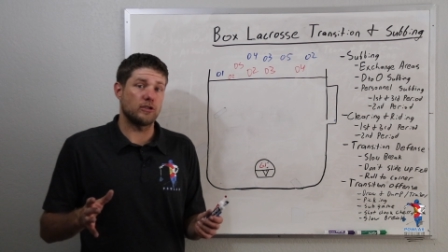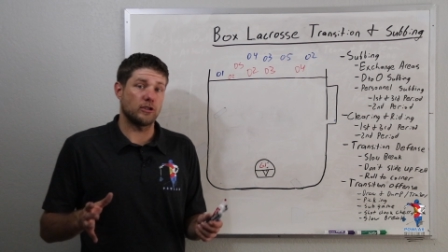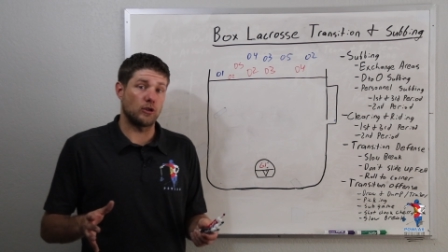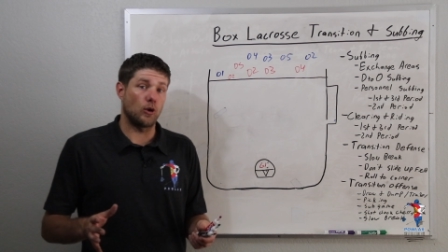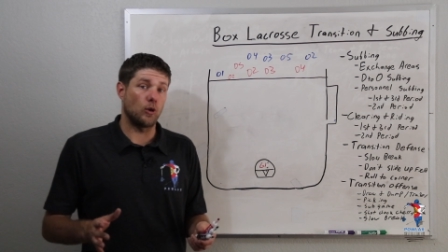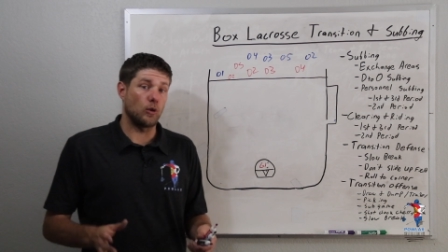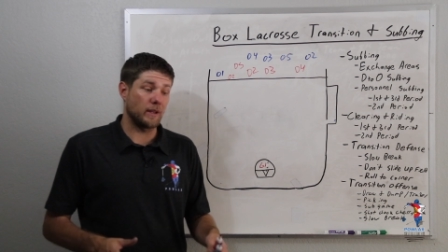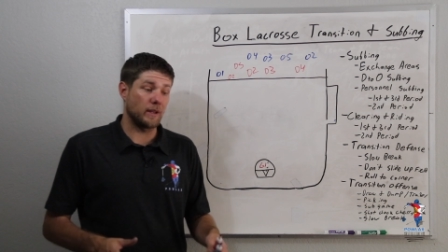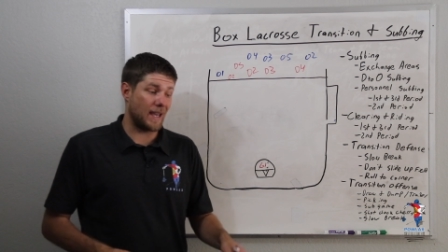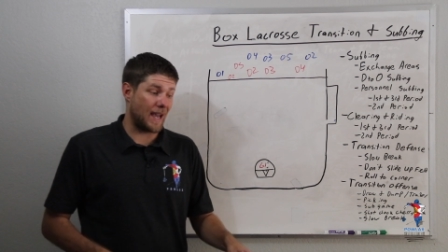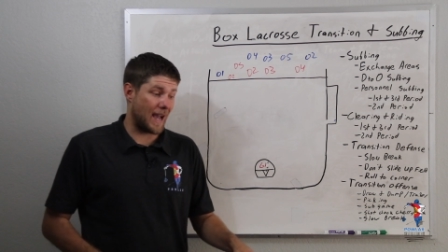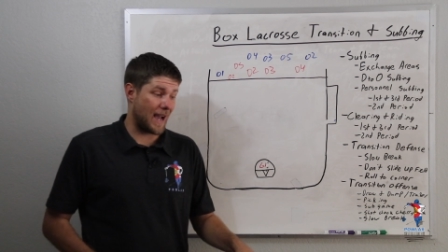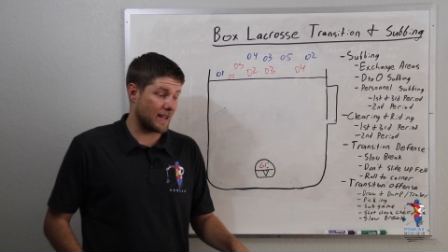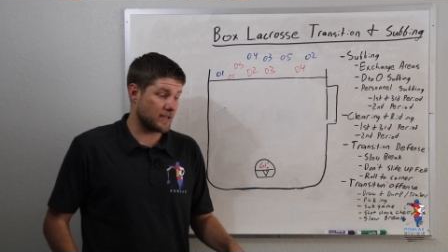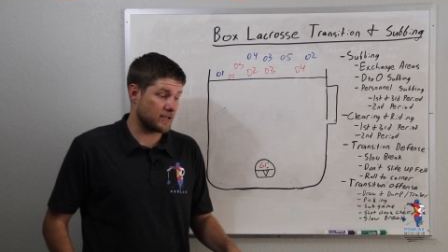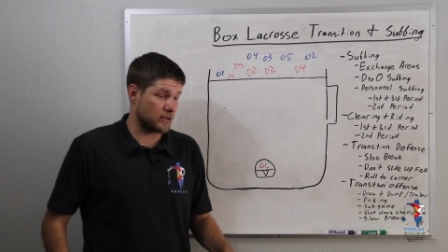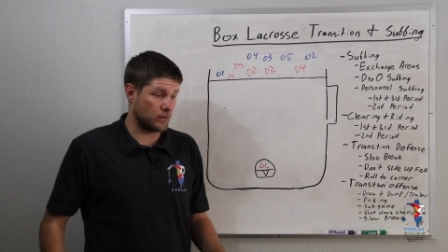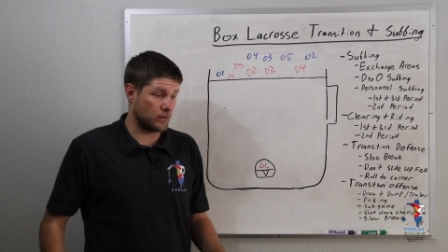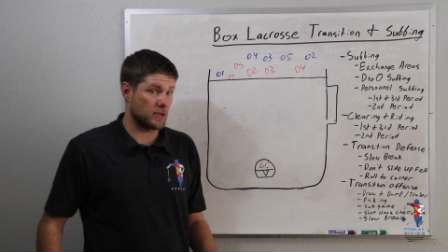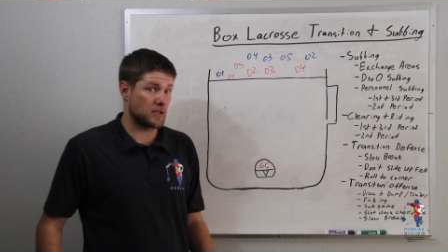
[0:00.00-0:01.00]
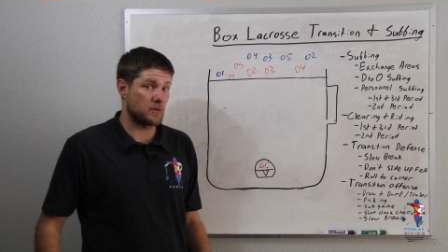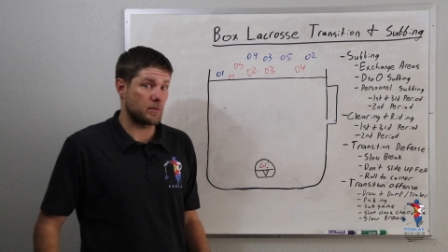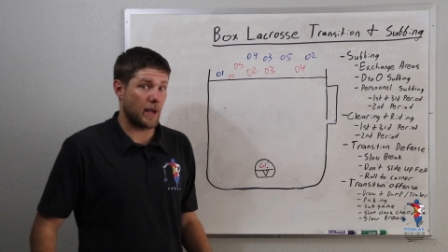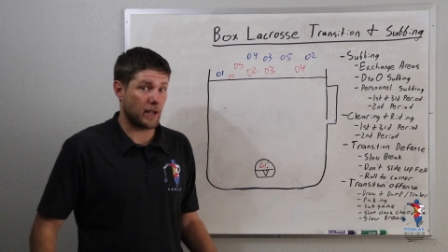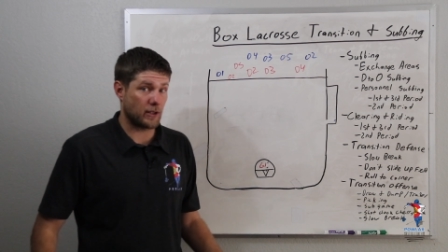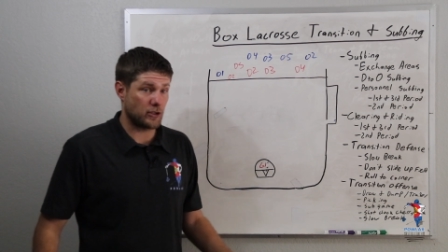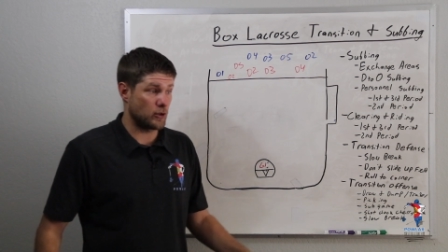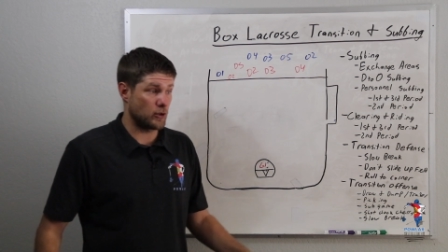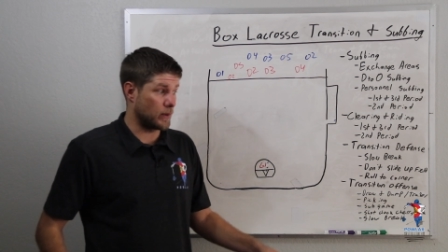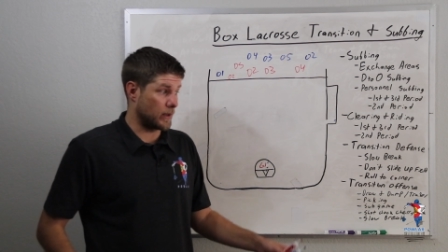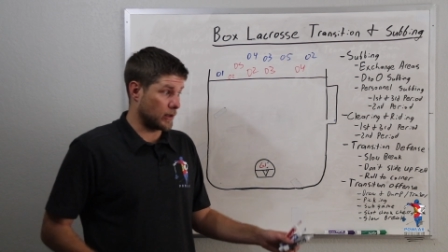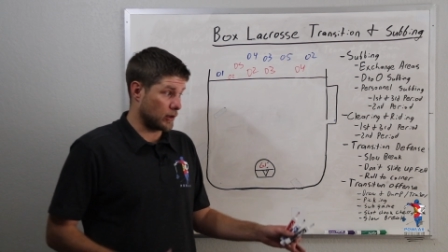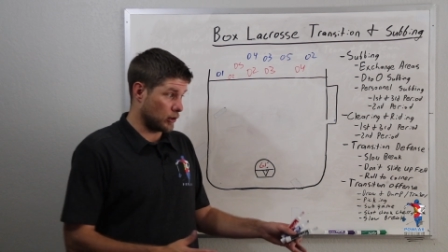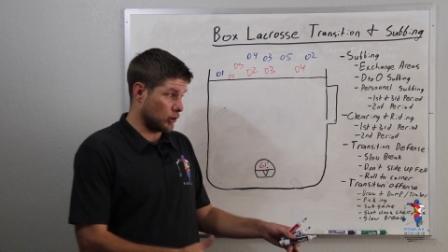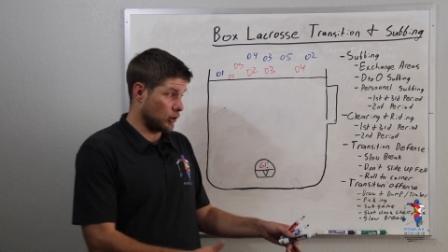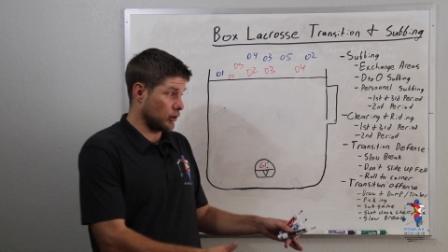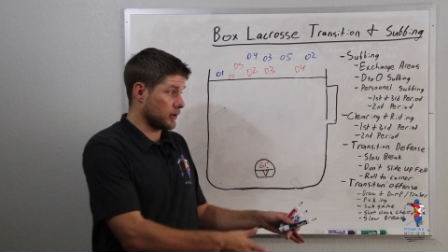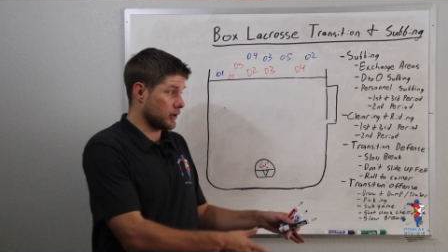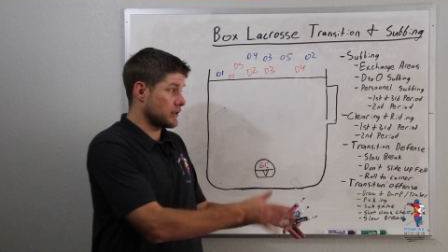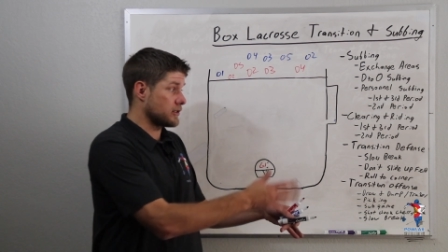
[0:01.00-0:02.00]
the goalie has to respect you and
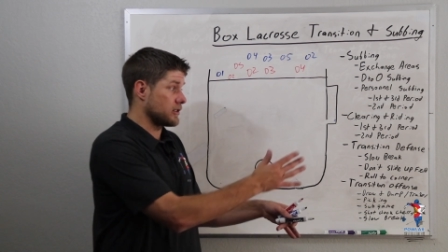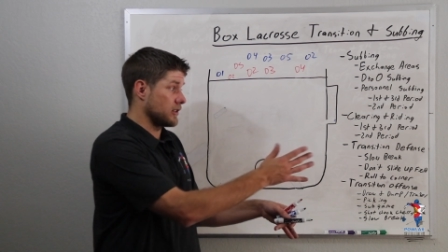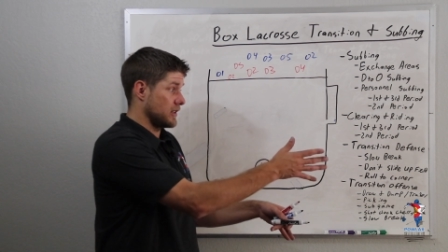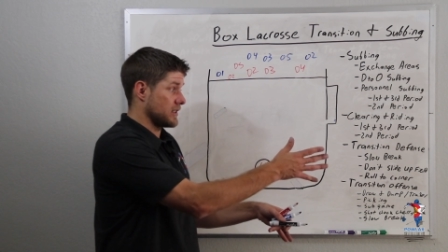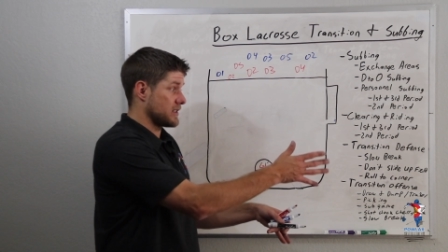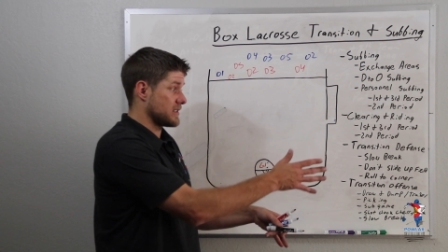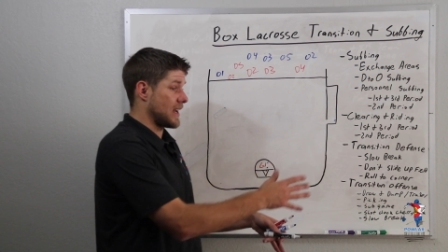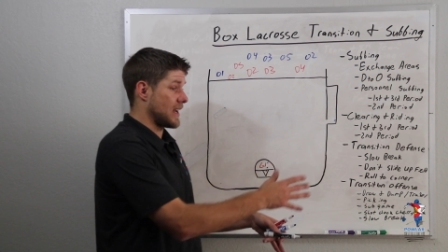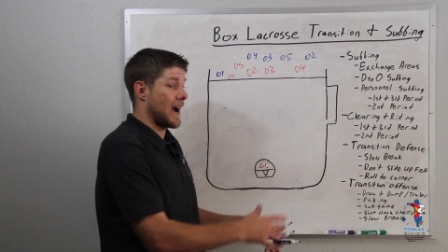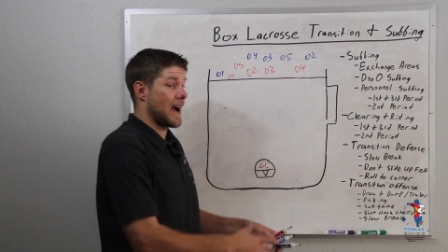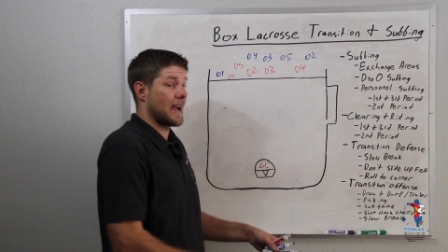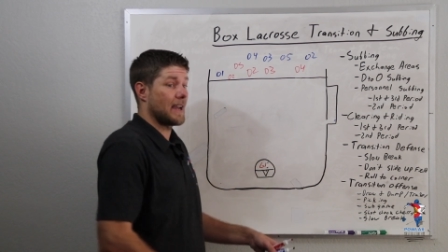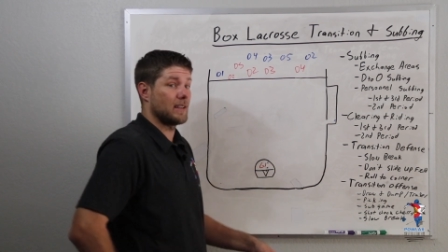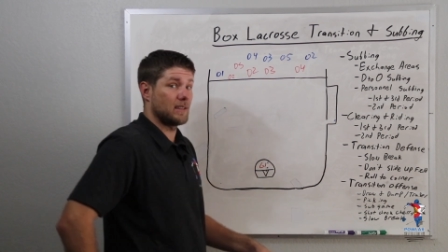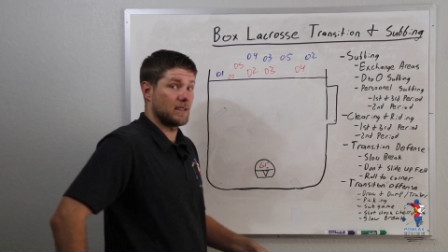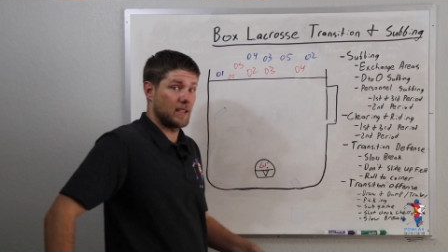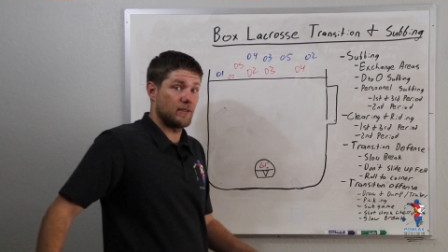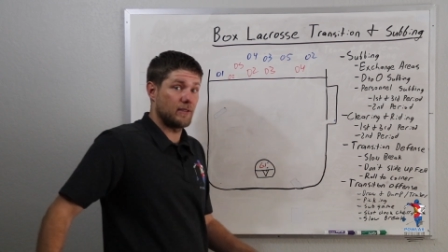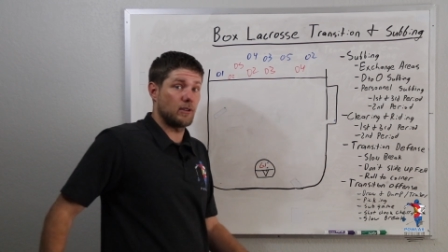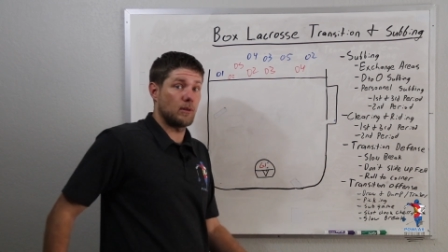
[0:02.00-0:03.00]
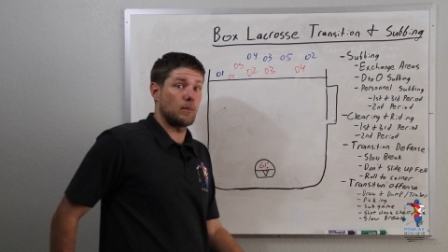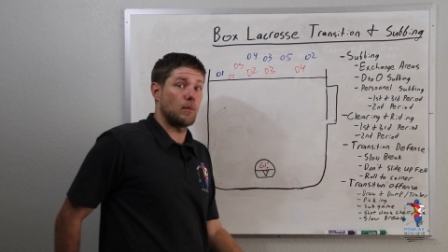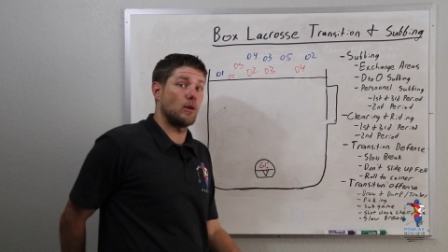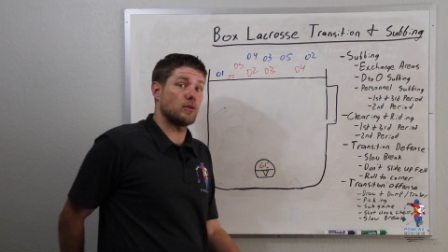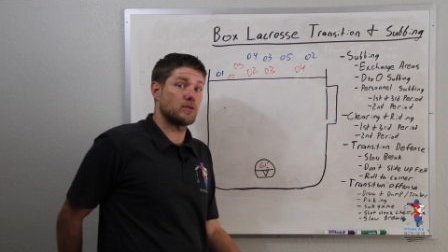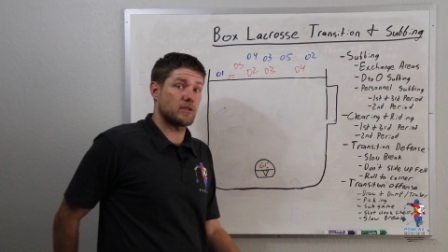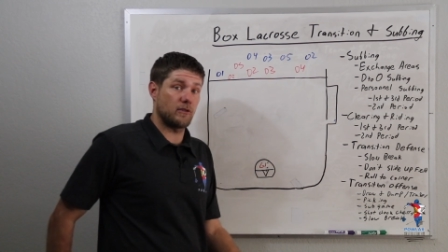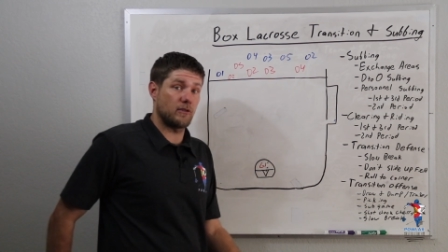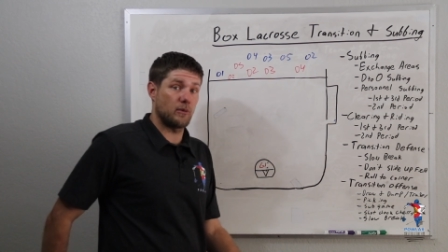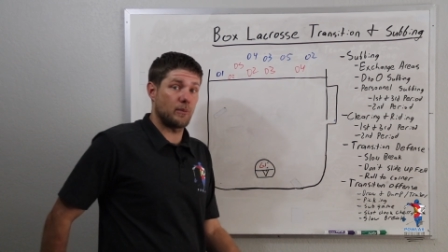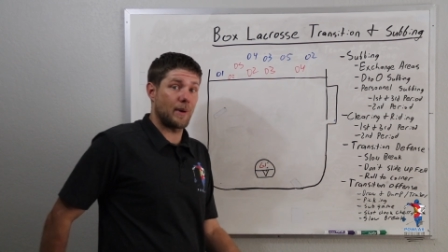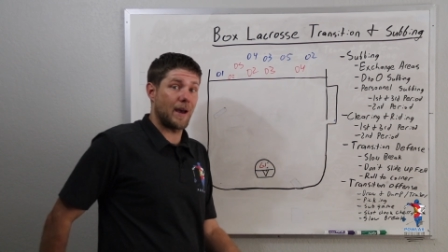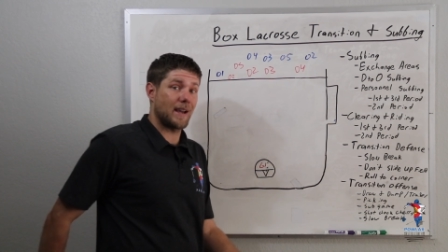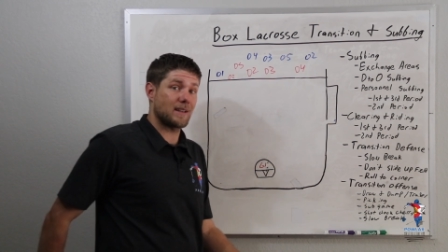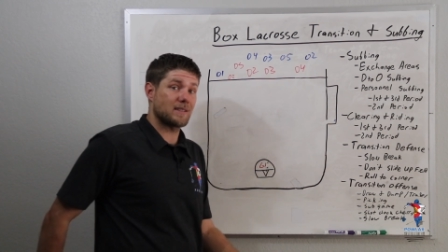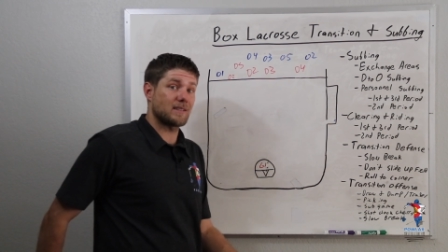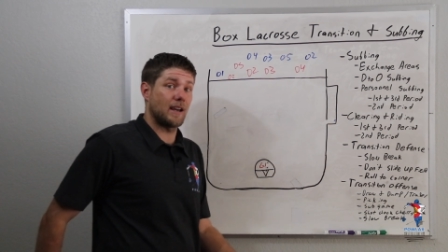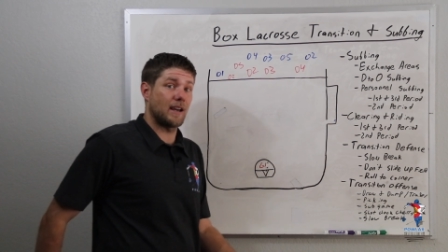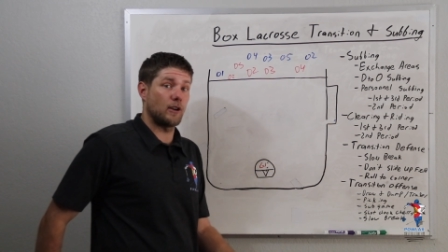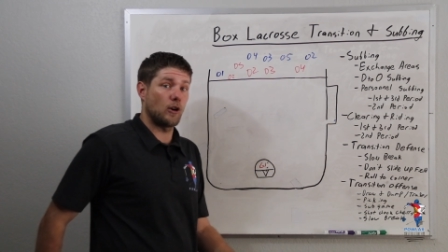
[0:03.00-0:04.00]
look to the side, leaving most of the
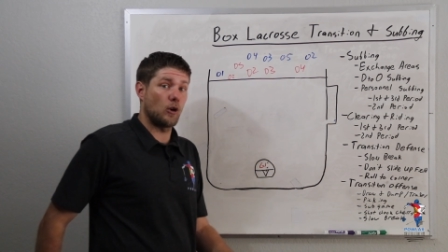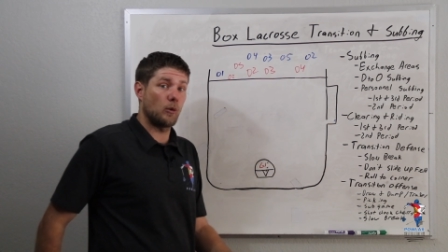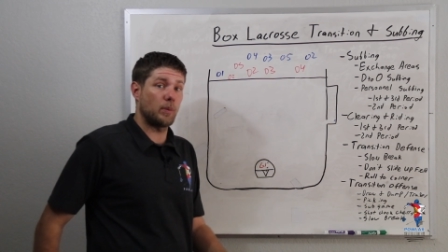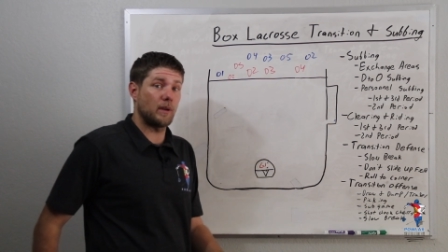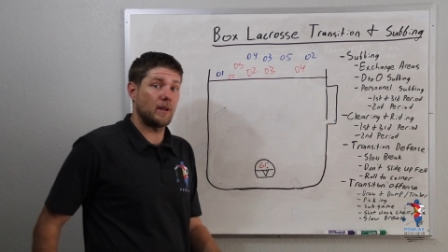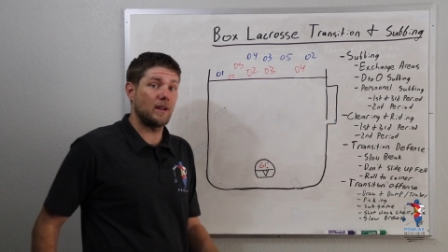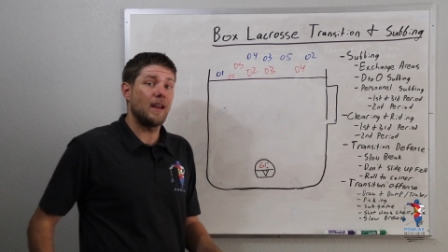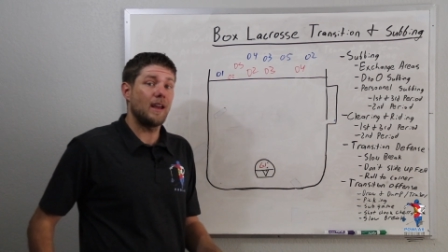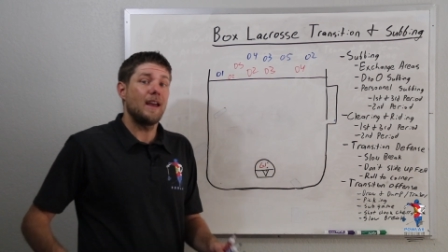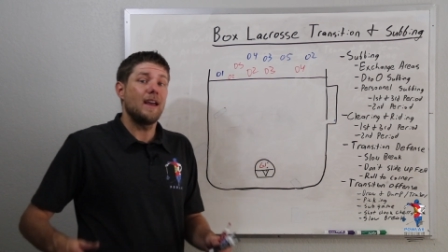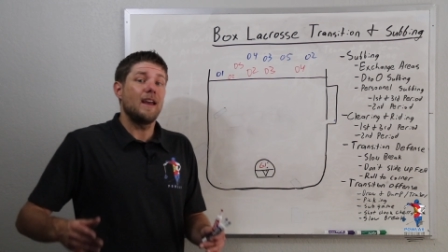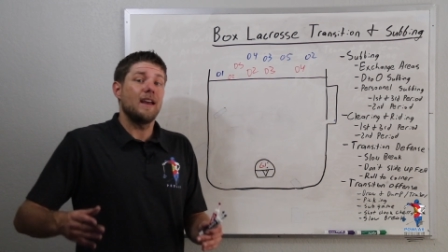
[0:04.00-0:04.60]
backside open.